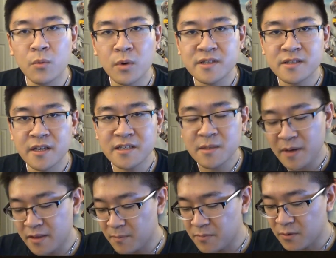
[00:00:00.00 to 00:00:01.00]
what's nice
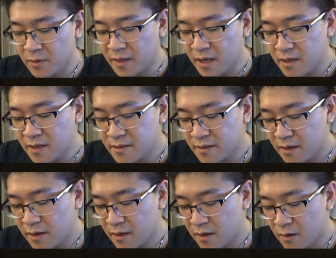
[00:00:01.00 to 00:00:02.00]
about them doing that is
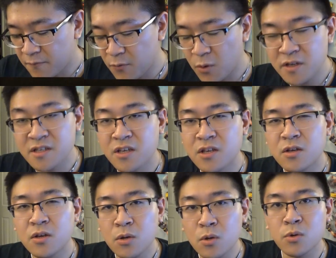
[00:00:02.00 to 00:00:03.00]
it avoids a
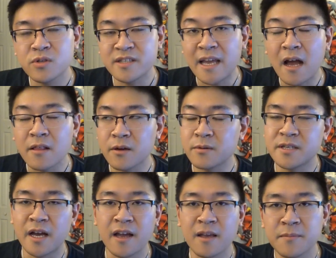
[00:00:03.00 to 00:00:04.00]
huge download
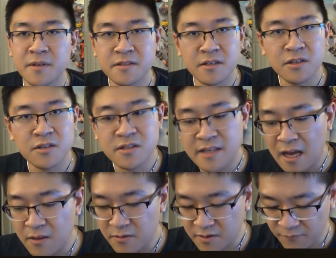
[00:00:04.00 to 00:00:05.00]
time, because you can just
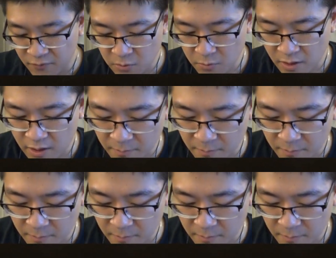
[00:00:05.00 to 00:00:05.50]
download the firmware